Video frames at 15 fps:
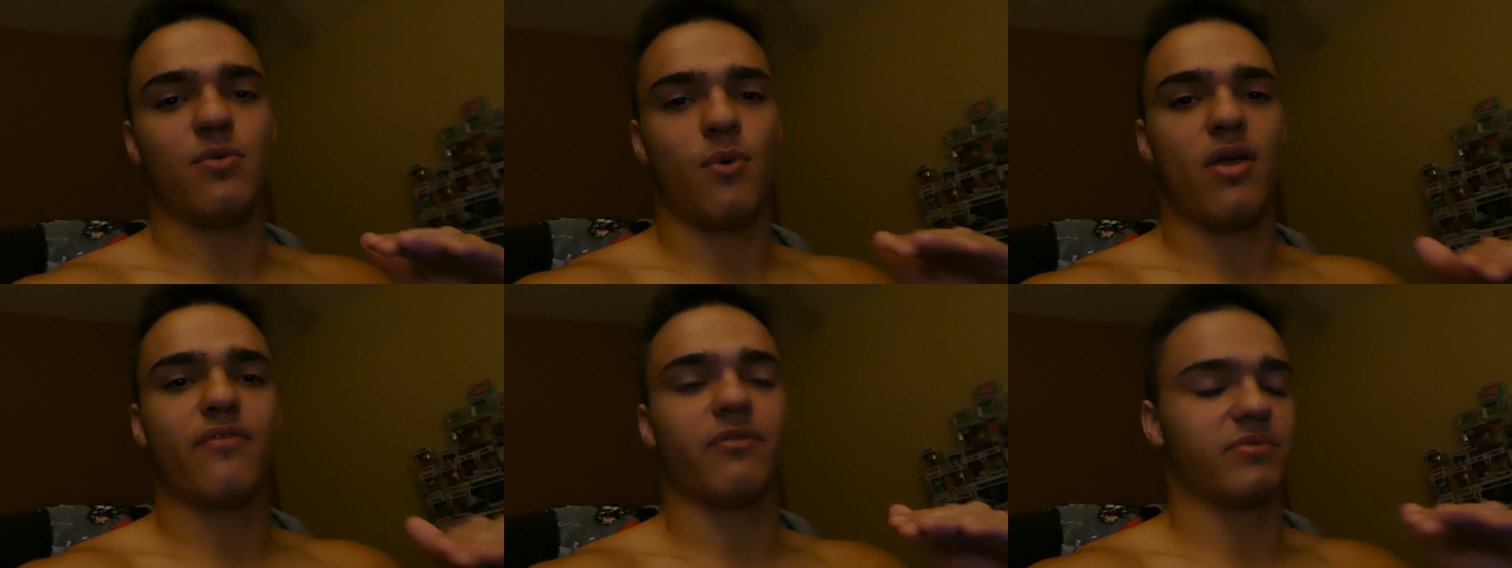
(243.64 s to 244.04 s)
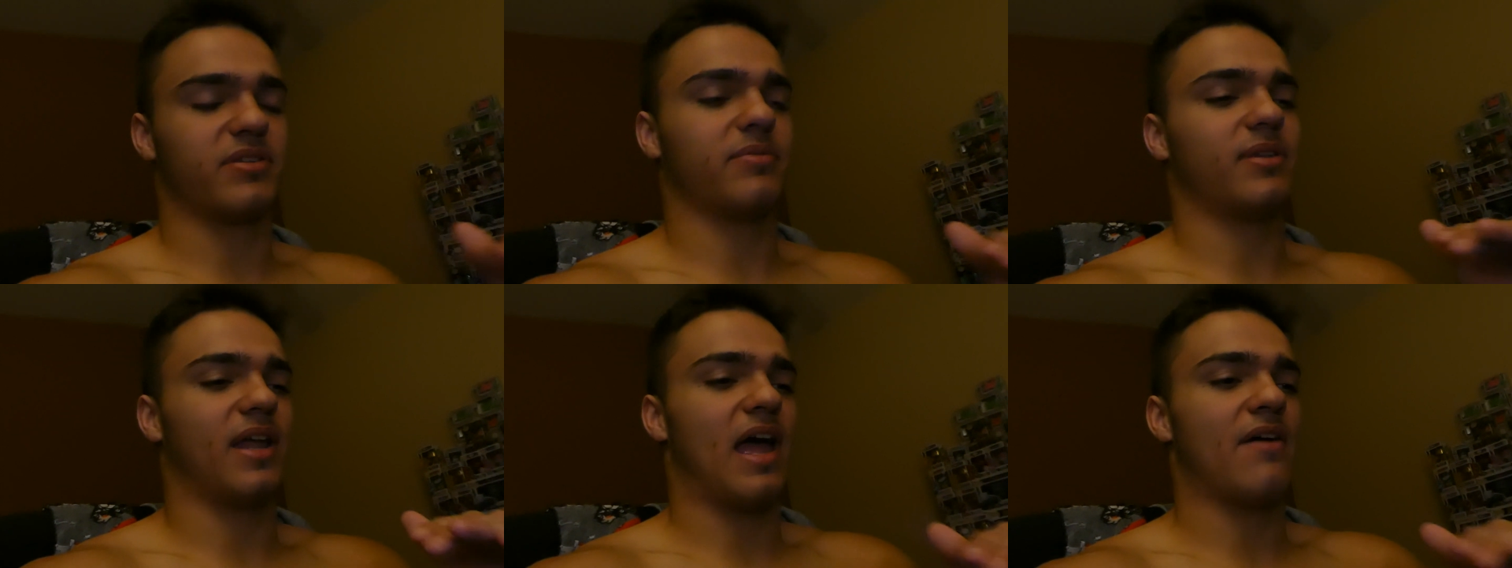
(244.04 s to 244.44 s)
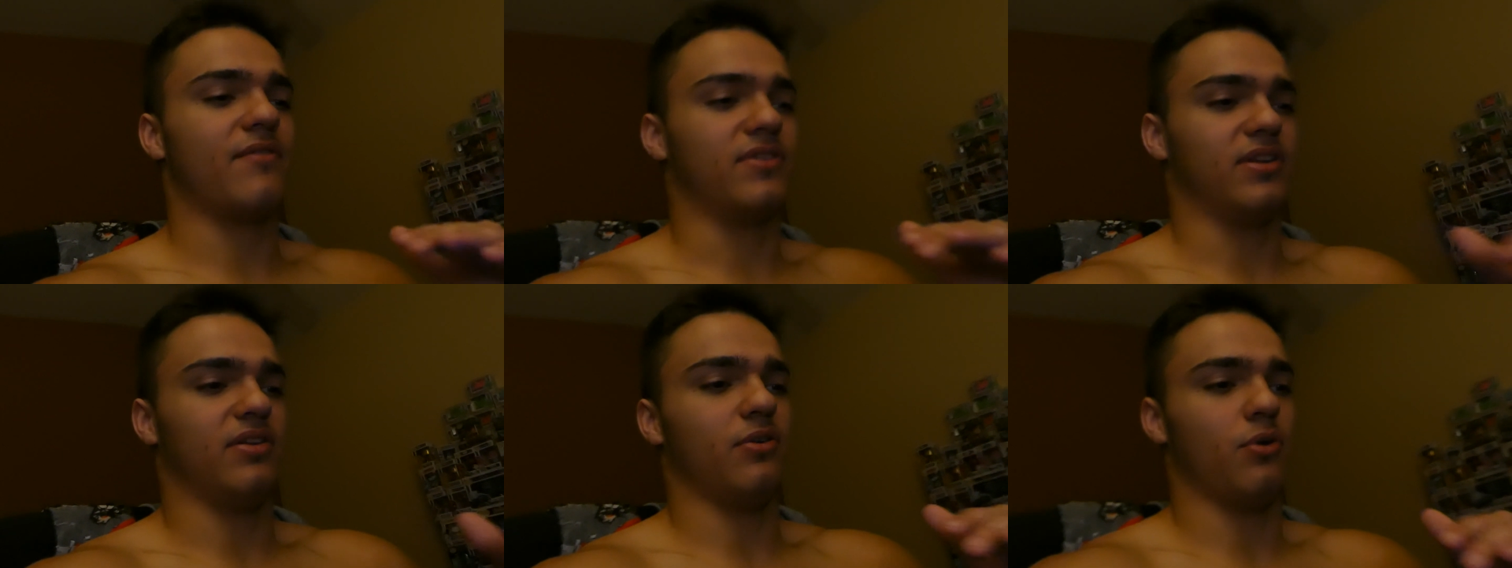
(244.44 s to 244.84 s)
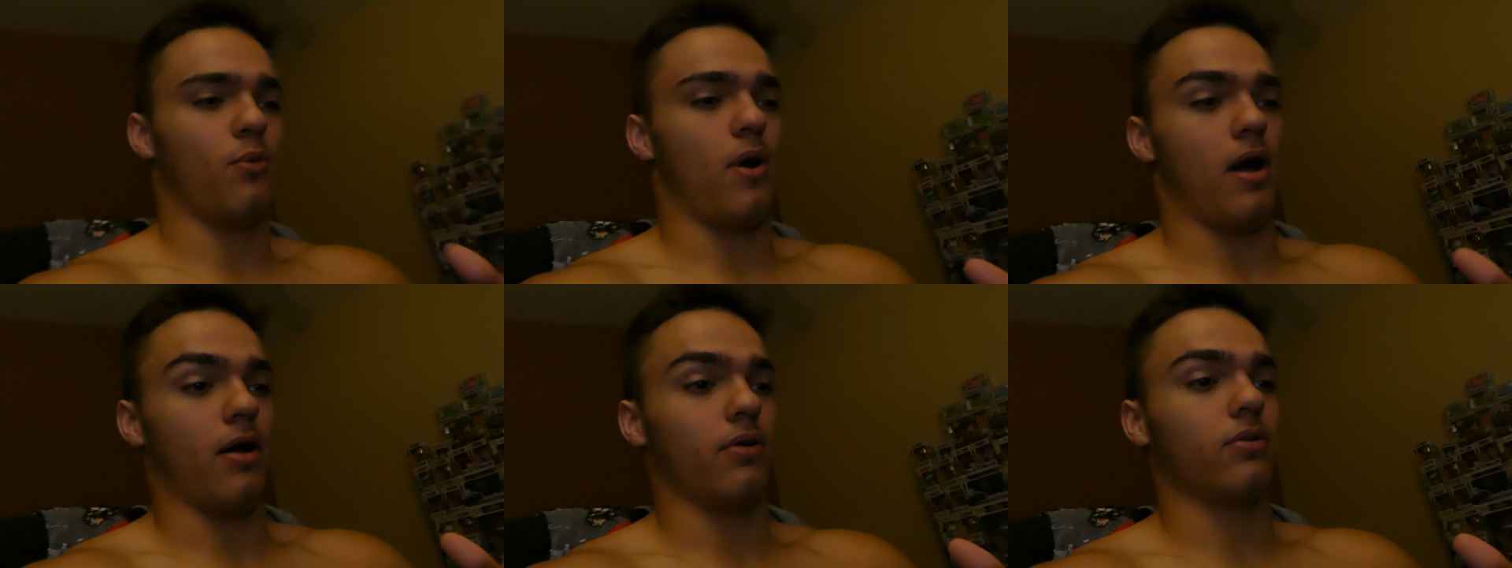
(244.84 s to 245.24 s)
away from something I haven't done in a
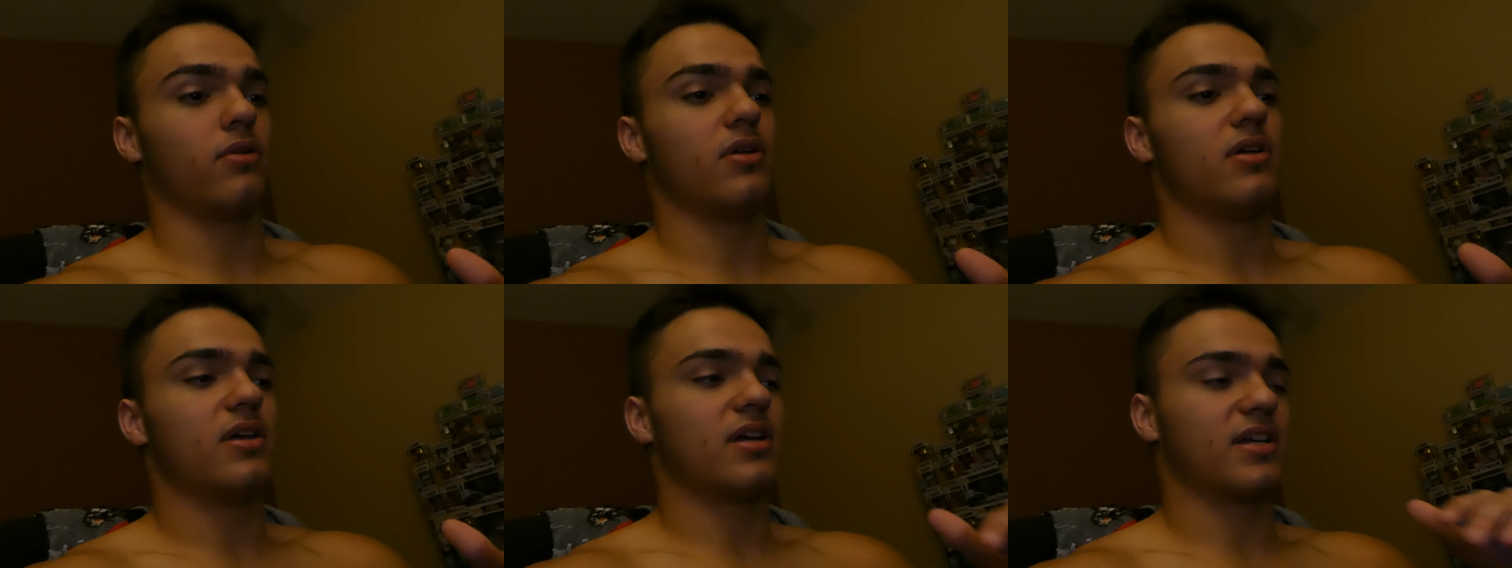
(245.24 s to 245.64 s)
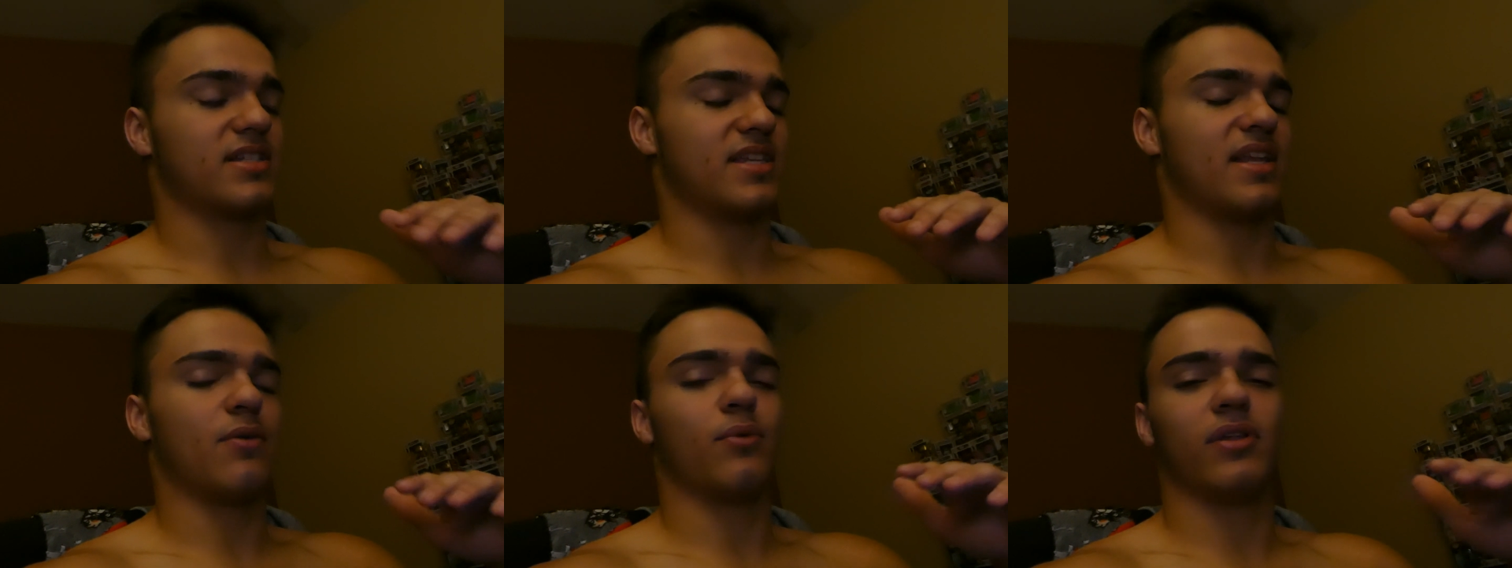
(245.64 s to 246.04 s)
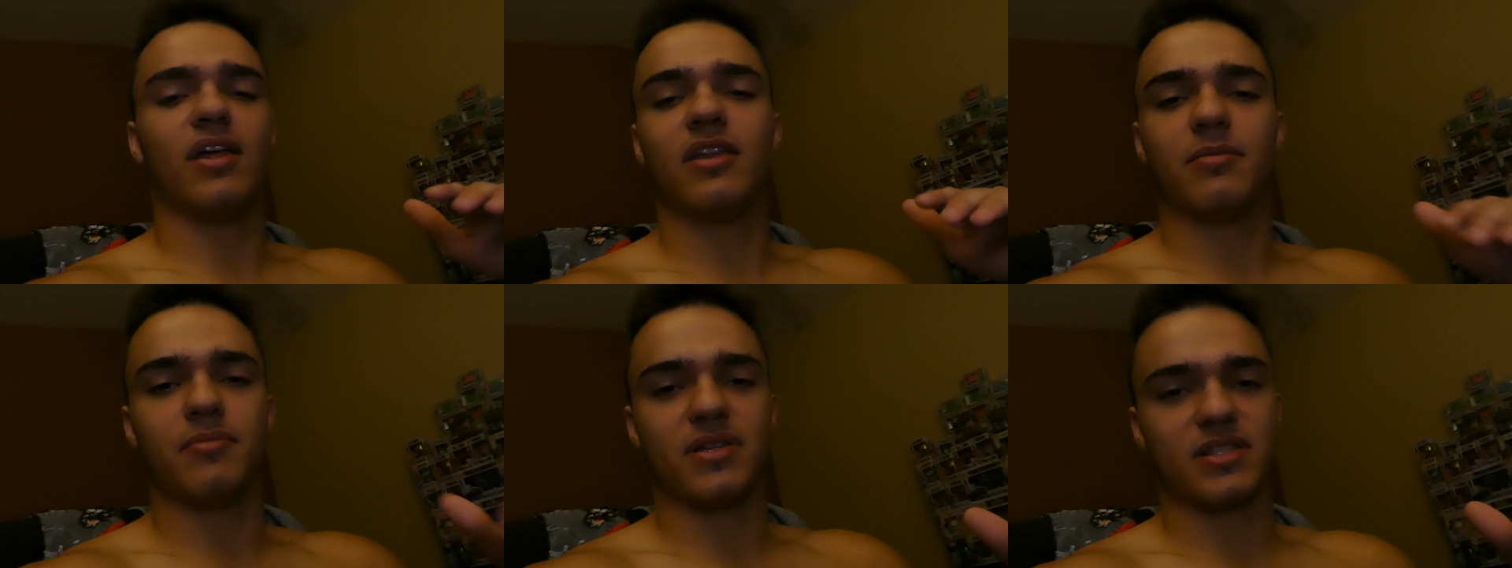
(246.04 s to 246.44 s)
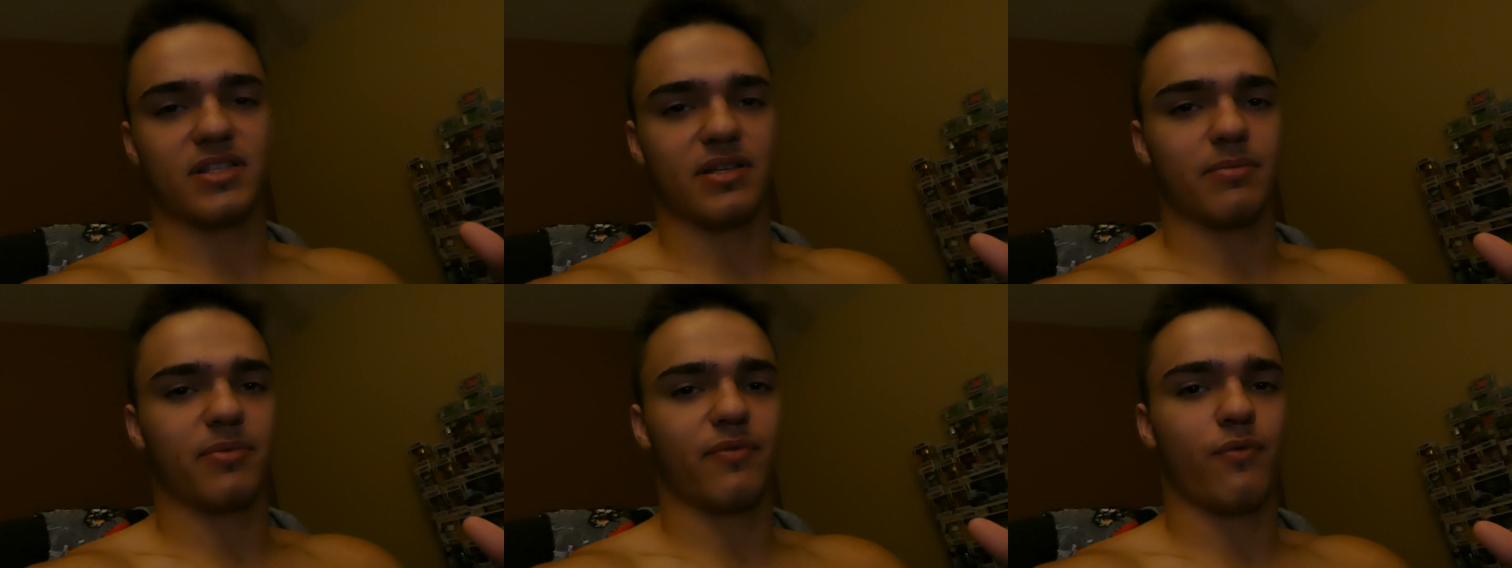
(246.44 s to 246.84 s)
while, because then I will end up messing
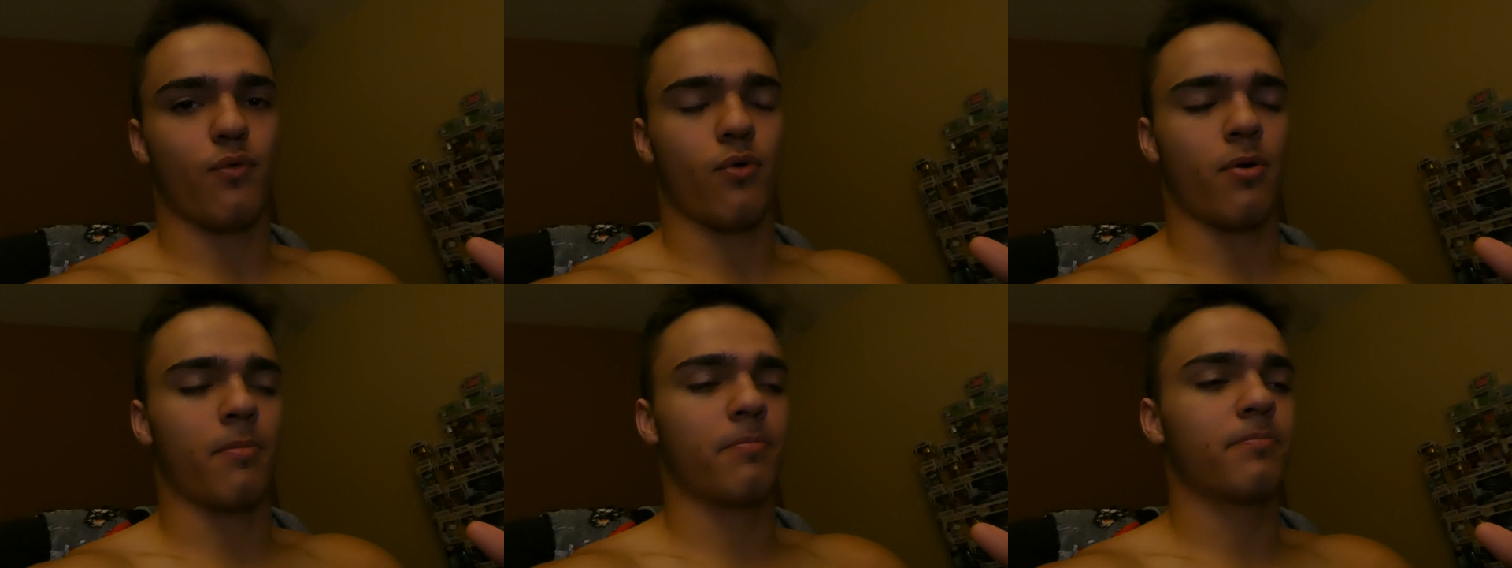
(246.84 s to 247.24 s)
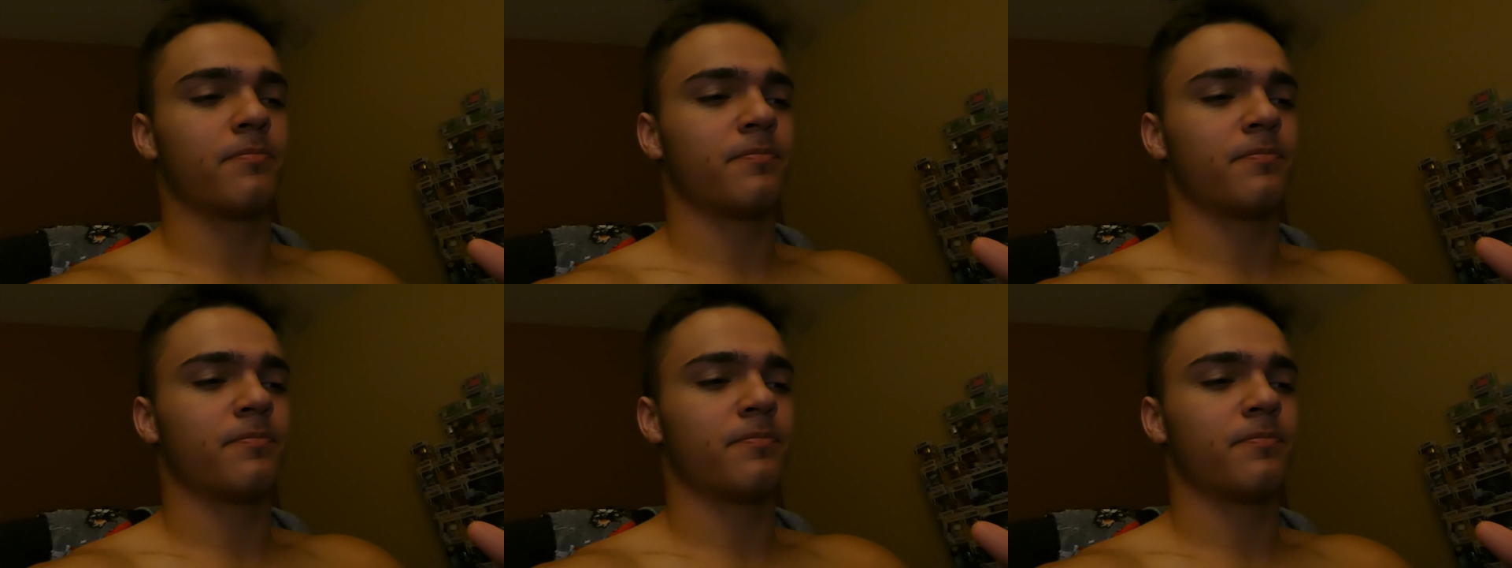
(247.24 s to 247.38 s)
up the form.